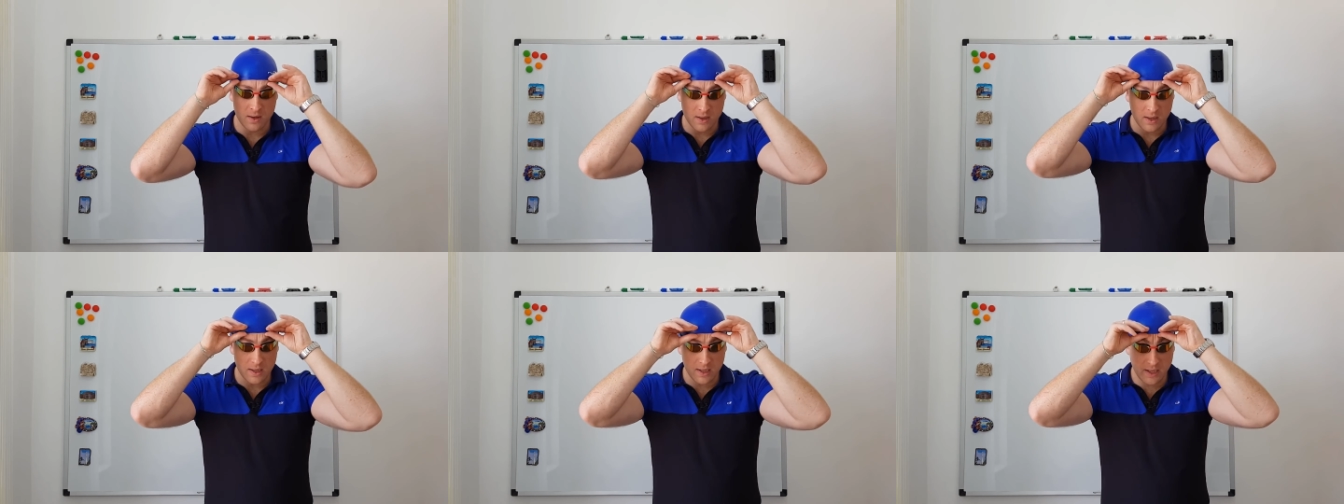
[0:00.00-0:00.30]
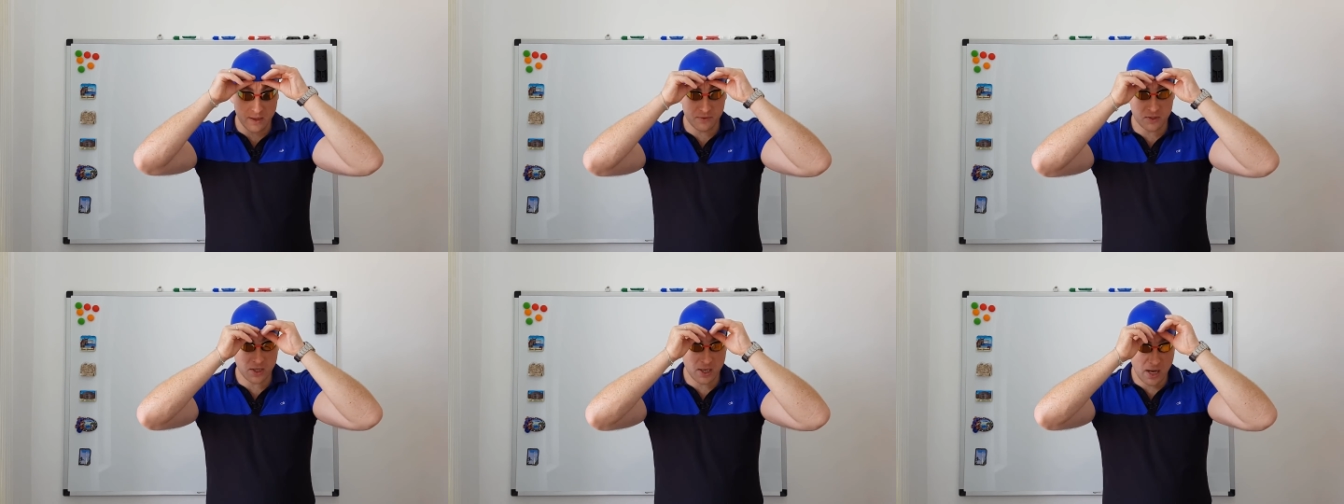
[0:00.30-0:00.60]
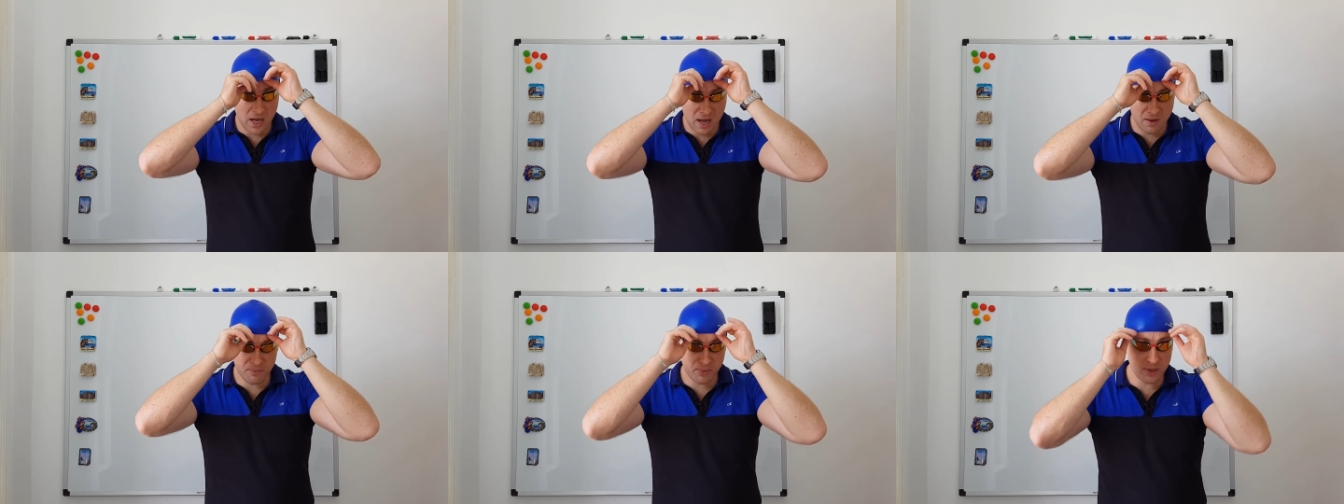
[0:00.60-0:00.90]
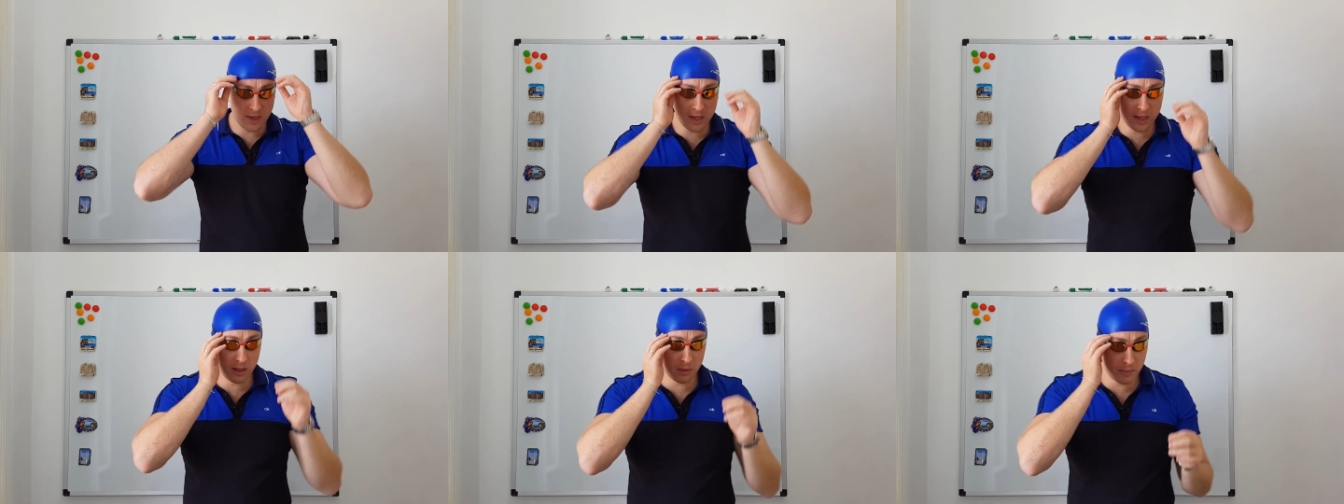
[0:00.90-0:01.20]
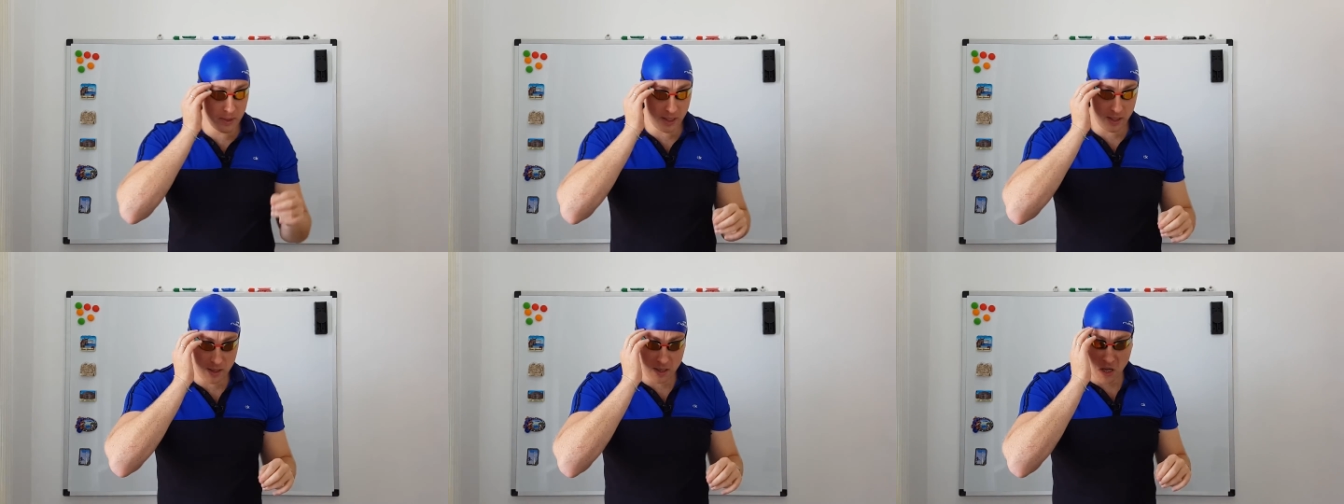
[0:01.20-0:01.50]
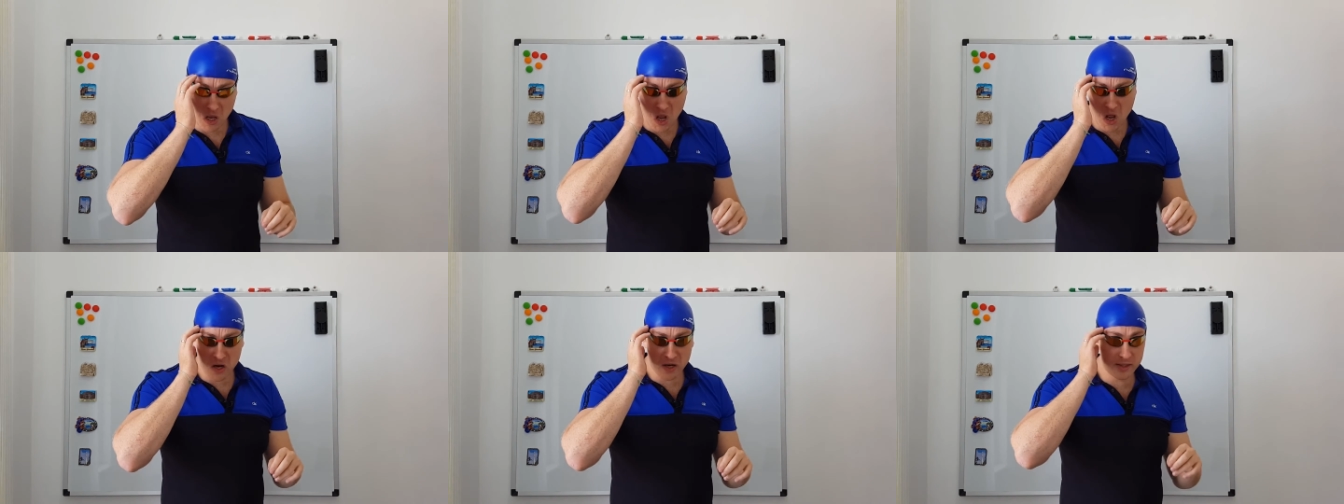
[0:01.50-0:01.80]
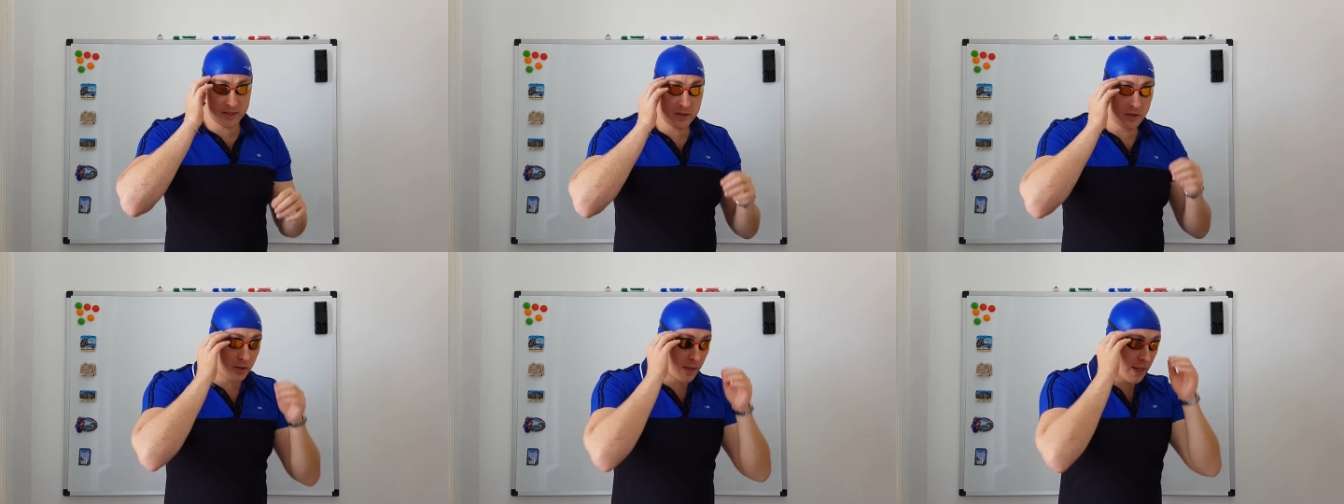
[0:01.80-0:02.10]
lift it up a little bit, and as you